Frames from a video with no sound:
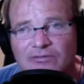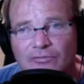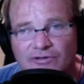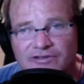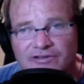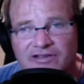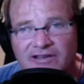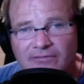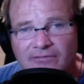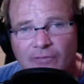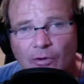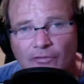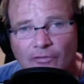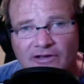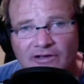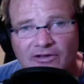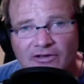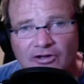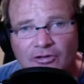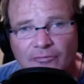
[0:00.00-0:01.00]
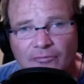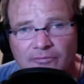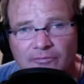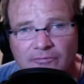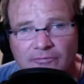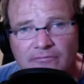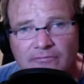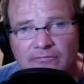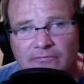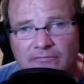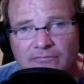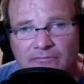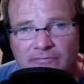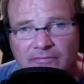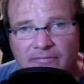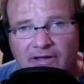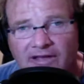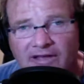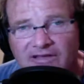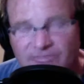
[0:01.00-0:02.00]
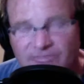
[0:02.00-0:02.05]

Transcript: receive only loop, it's